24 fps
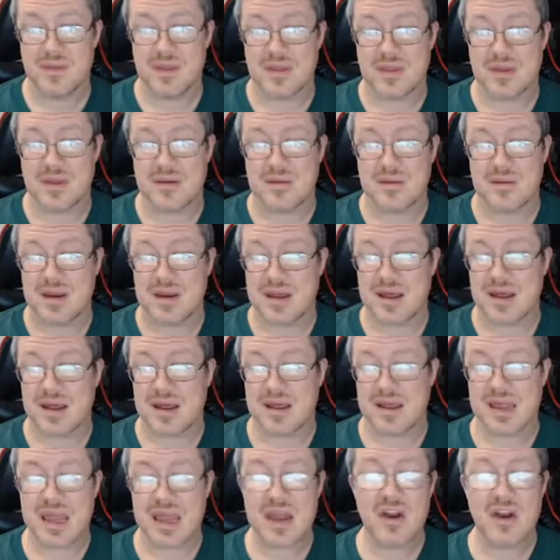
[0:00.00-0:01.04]
I mean,
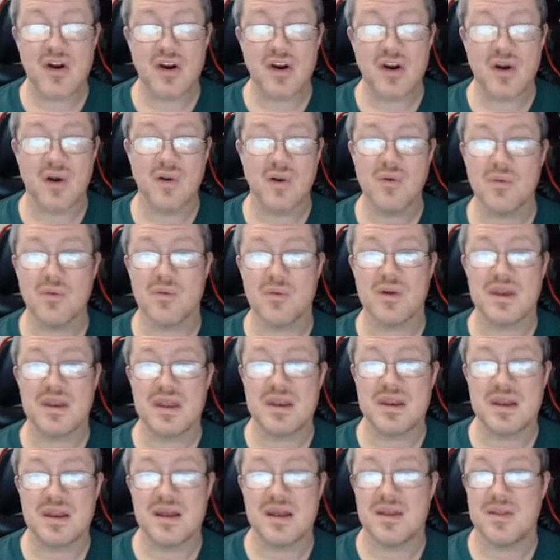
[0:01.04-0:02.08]
it hurt when he
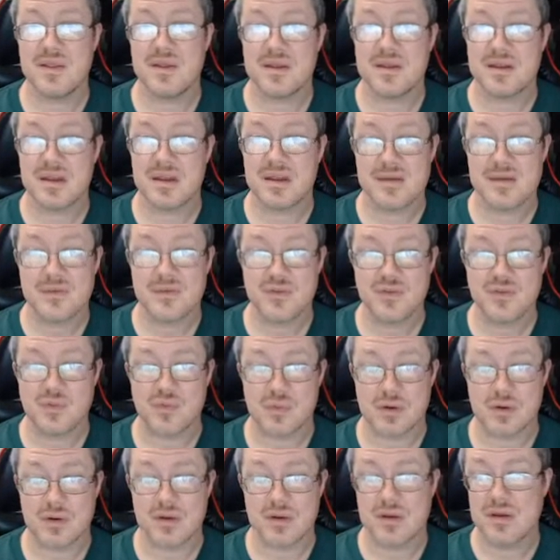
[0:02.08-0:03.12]
died at the end of
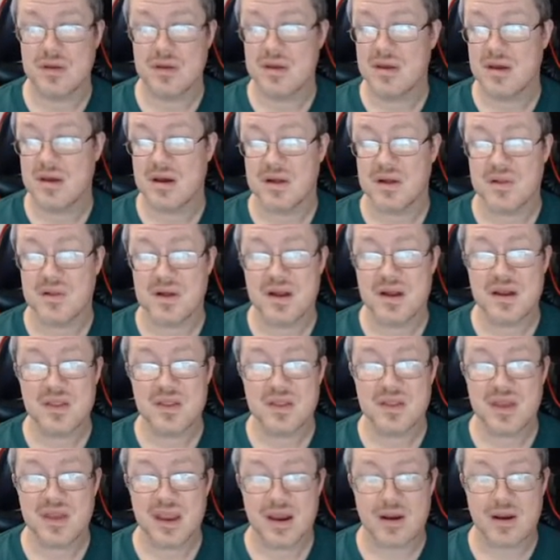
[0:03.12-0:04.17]
Heavensward. A lot of the
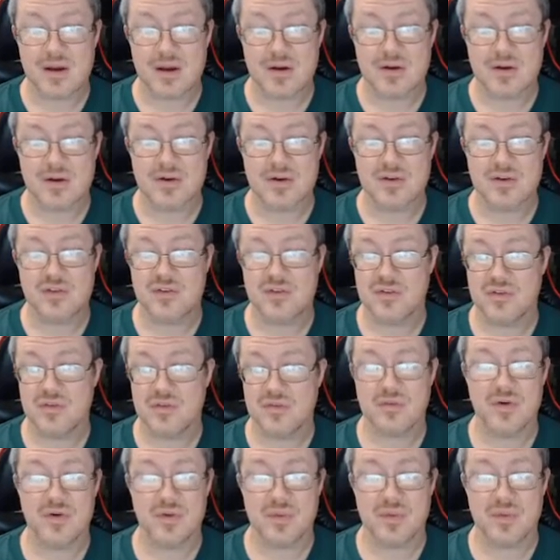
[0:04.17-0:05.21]
characters
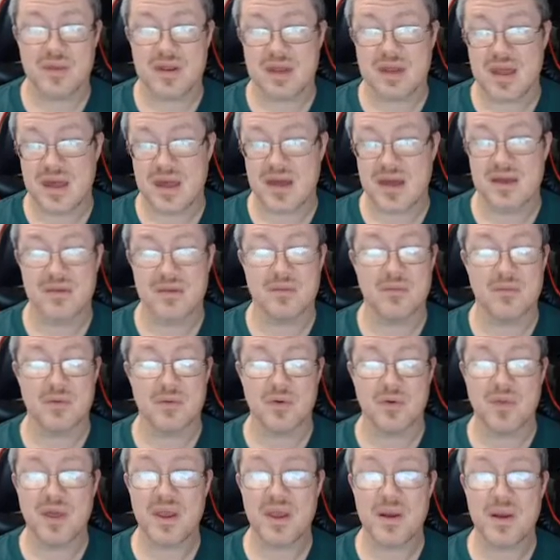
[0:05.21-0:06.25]
that die, or
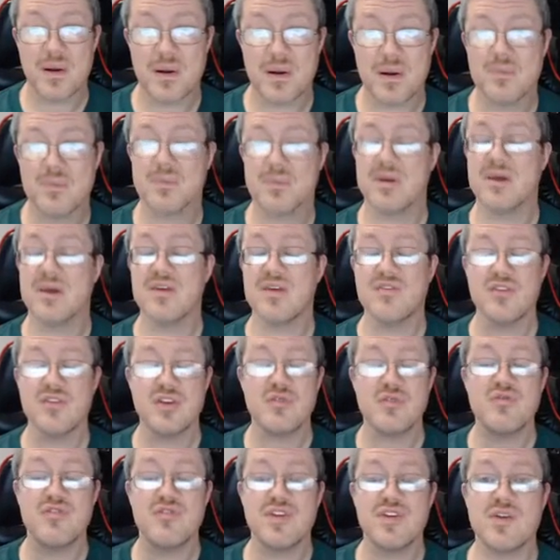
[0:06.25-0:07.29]
they hurt because you
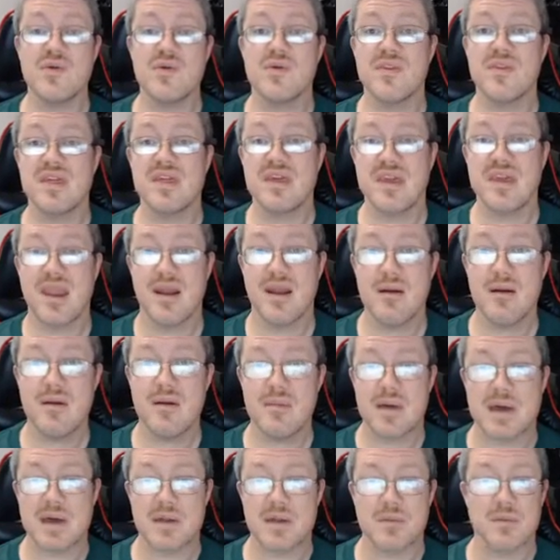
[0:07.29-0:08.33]
genuinely care
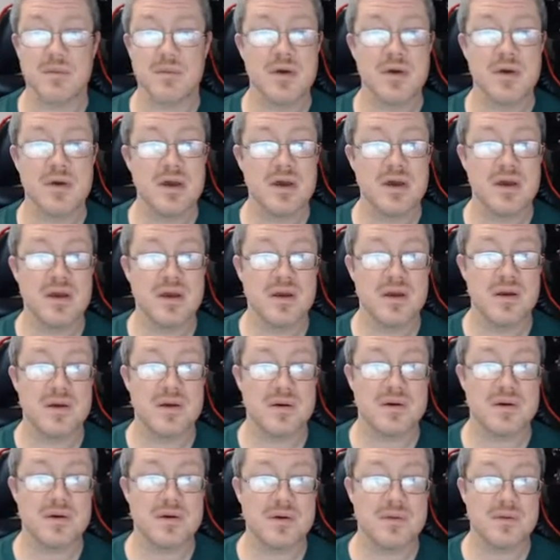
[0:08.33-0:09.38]
about them.
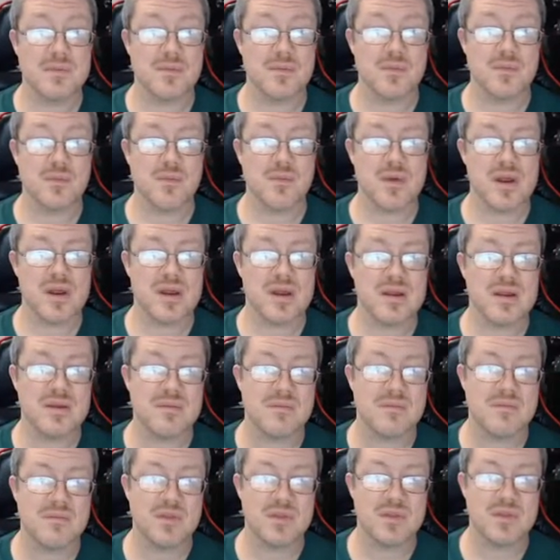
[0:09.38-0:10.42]

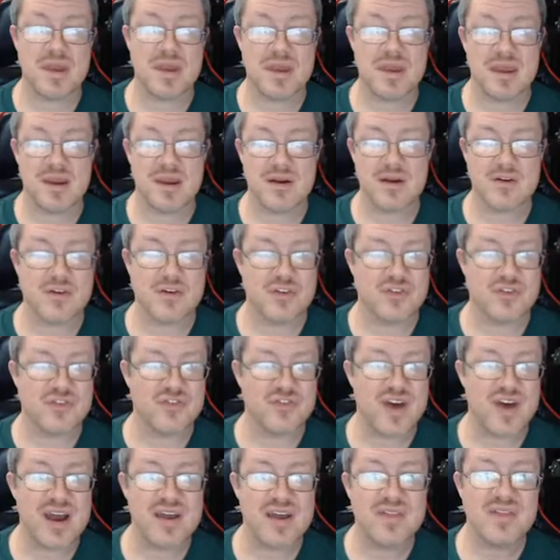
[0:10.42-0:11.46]
When the main characters
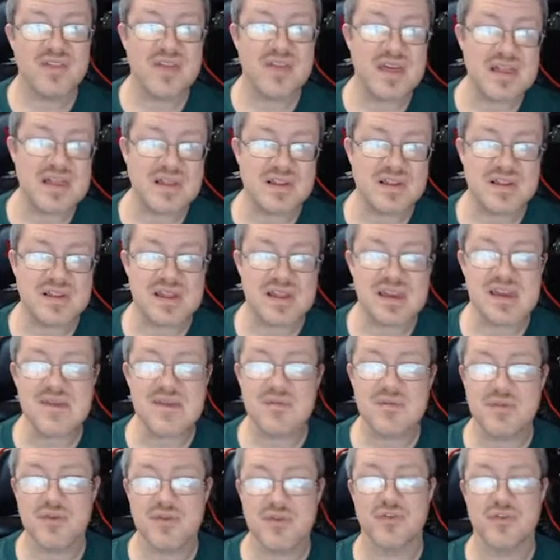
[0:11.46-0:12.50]
finally leave
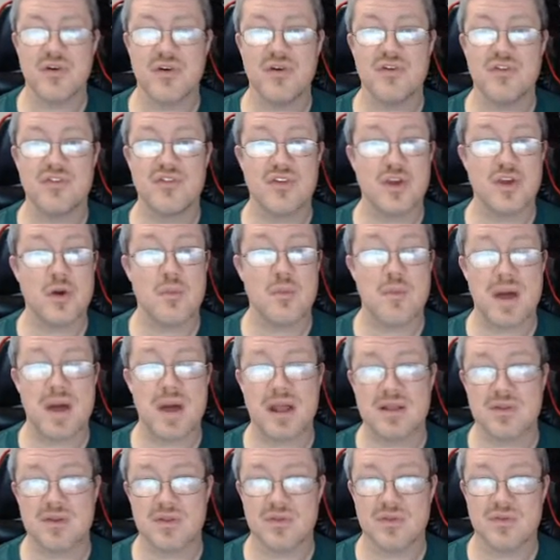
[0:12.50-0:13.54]
the First to go back
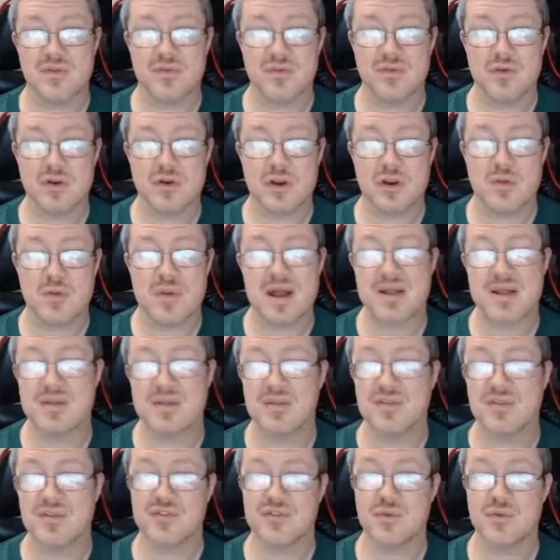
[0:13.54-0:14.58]
to the
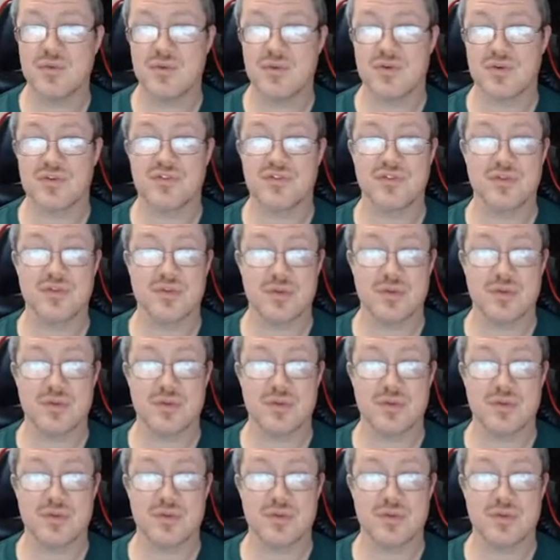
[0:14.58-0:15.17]
source,